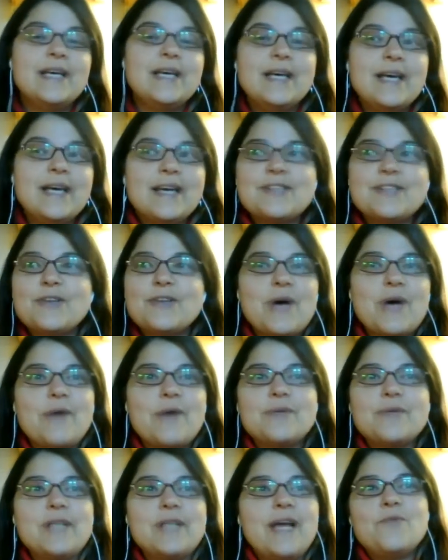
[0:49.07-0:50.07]
So I
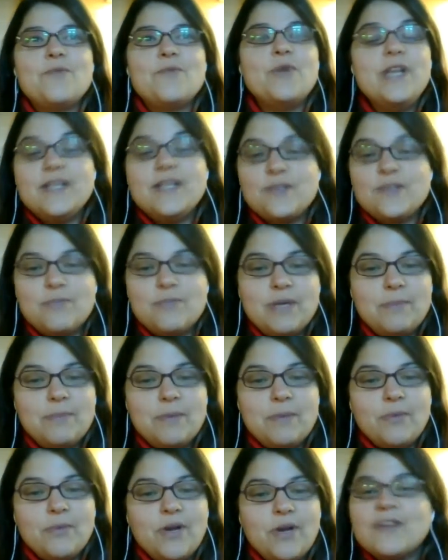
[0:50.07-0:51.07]
was like, we need to meet
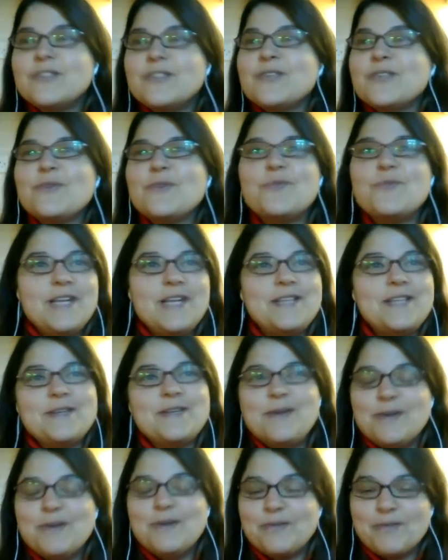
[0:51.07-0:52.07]
people in London. We need
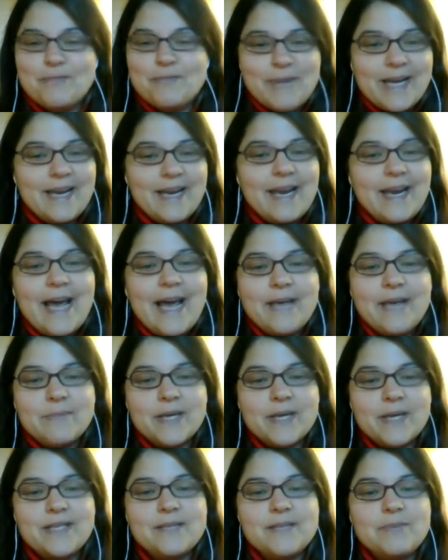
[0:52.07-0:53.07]
to look for
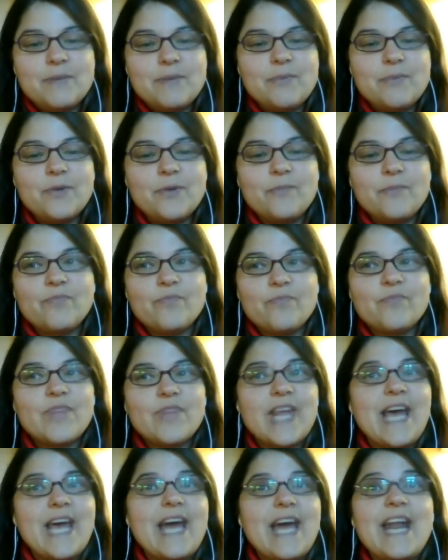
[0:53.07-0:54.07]
like-minded people.
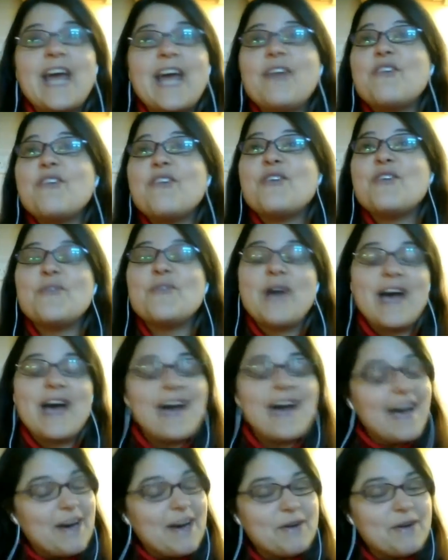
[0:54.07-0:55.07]
And I don't know
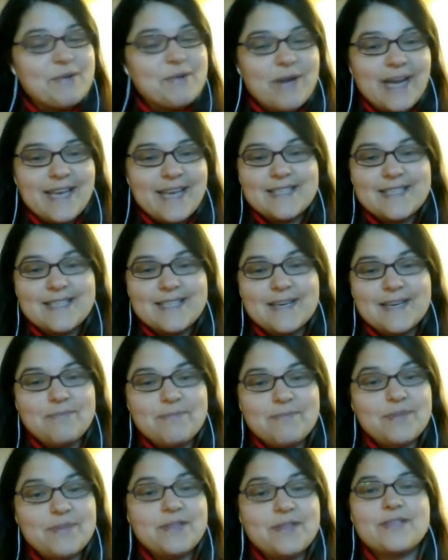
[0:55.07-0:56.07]
how I ended up
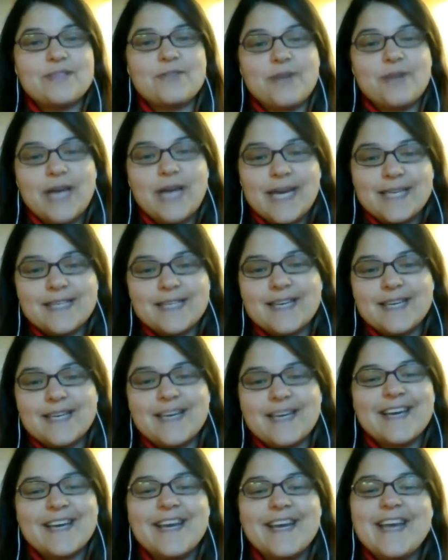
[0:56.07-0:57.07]
in this thread
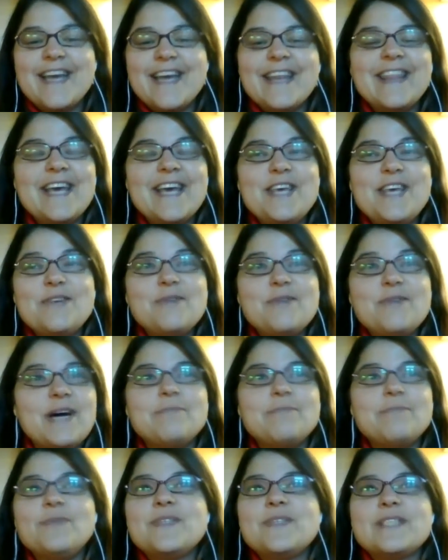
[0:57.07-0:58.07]
that you
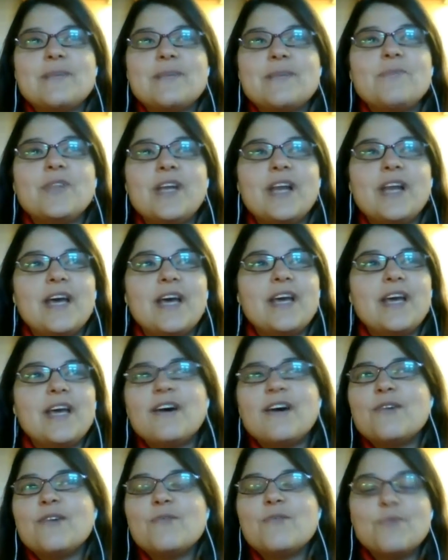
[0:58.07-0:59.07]
had put something like,
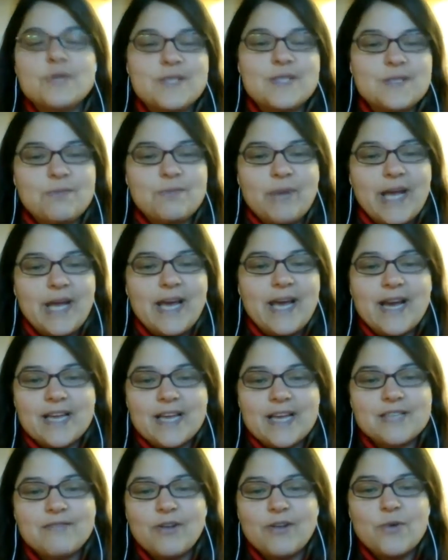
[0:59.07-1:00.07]
oh, who wants to play
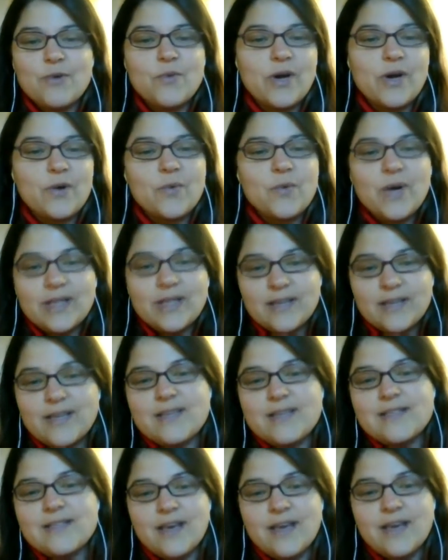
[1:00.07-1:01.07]
Cash Flow 101? That
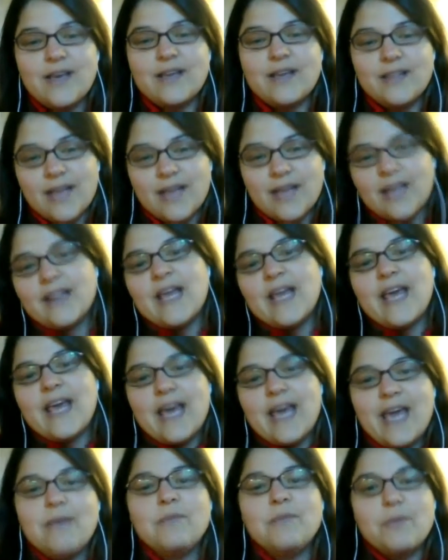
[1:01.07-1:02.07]
the
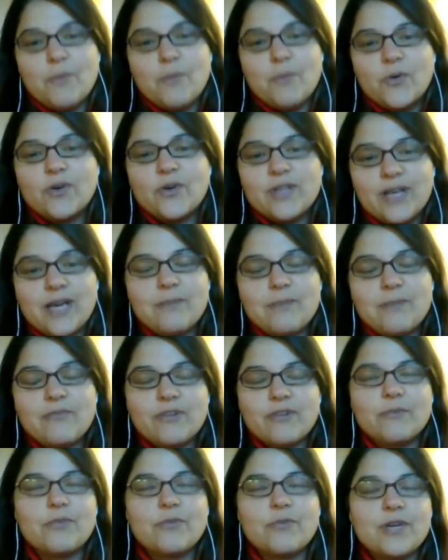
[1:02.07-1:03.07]
game, the board game
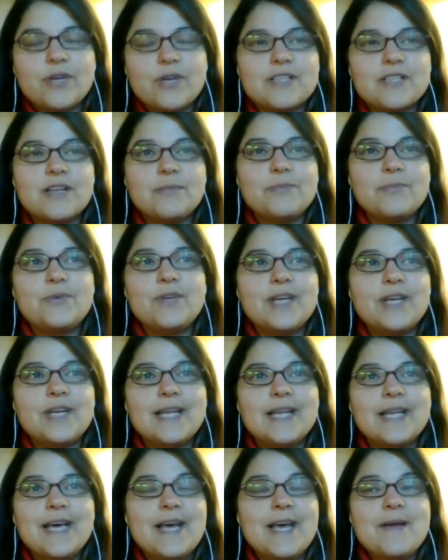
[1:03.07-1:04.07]
from Rich Dad, Poor
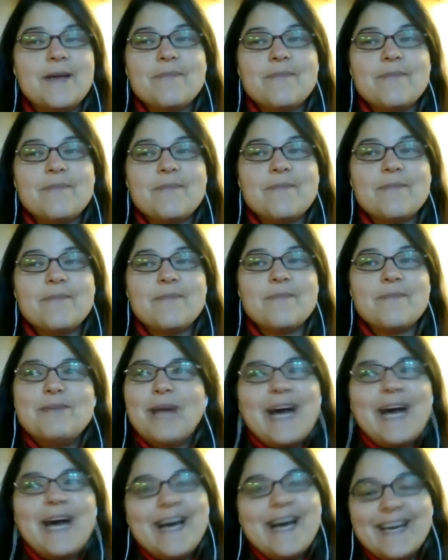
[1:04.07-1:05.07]
Dad. And I
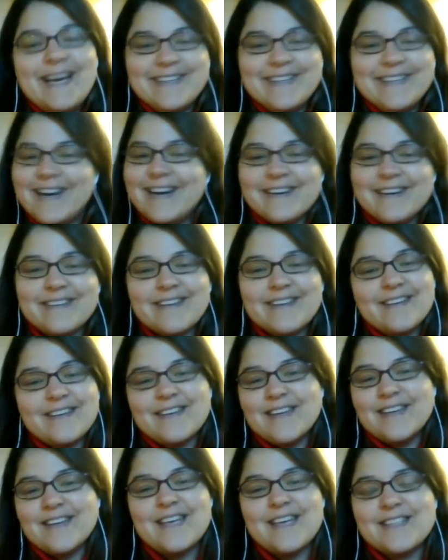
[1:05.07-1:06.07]
replied, and
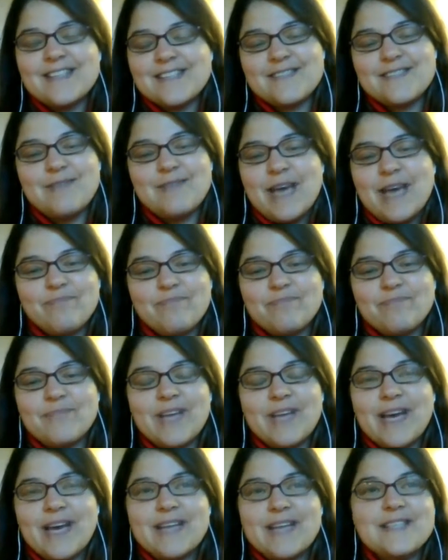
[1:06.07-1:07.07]
it's, yeah,
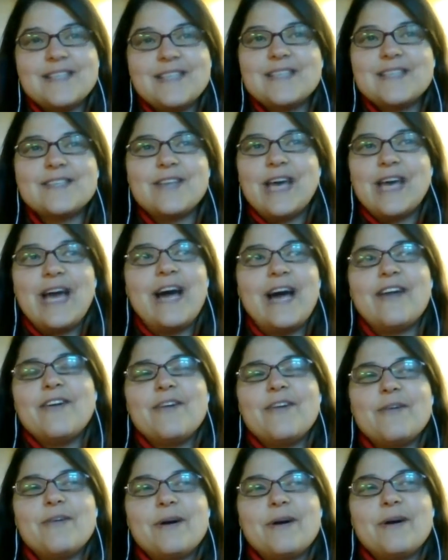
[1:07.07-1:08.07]
until today, I don't
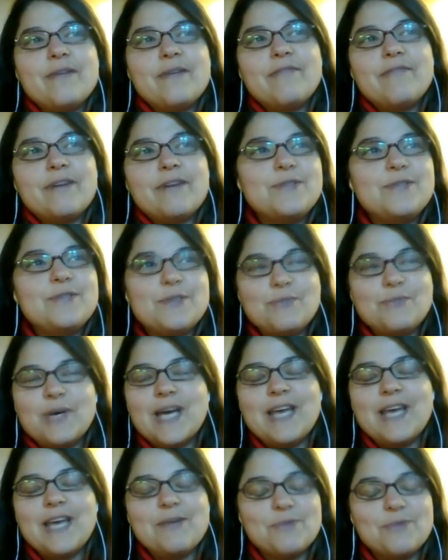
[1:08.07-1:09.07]
know how I found you,
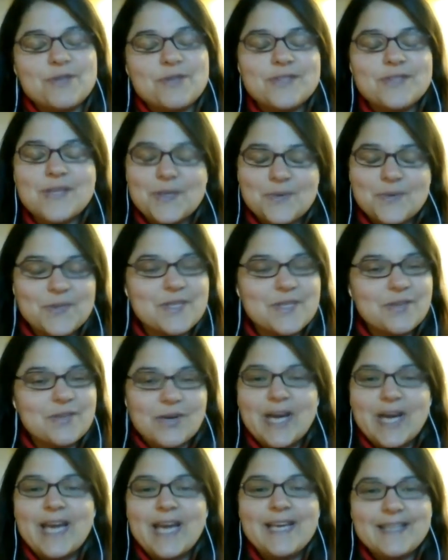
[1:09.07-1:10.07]
but it was
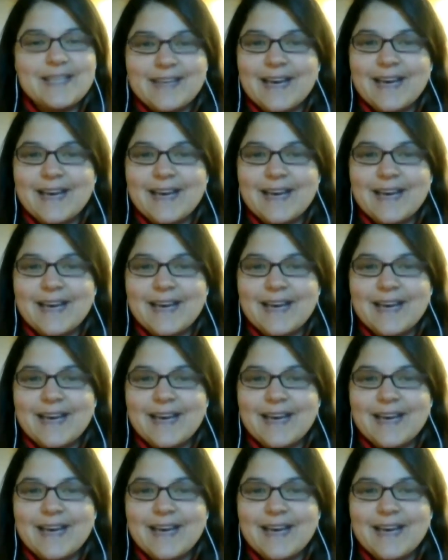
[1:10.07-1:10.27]
great. Yeah.